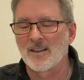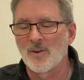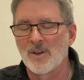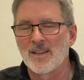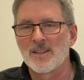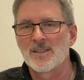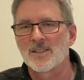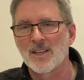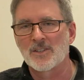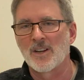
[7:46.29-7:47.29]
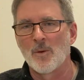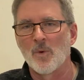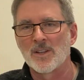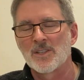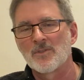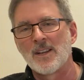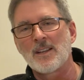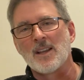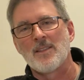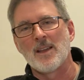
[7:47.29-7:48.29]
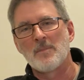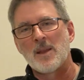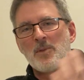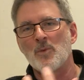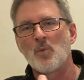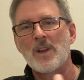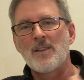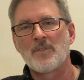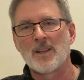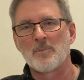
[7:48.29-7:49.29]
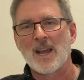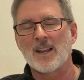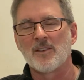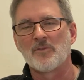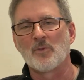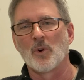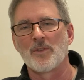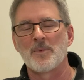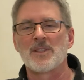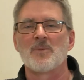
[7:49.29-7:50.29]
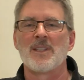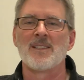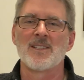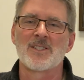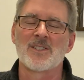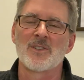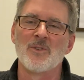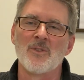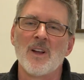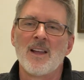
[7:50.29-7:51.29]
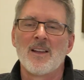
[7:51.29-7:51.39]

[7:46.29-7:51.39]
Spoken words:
going in succession on one string, and then maybe weaving back and forth between these two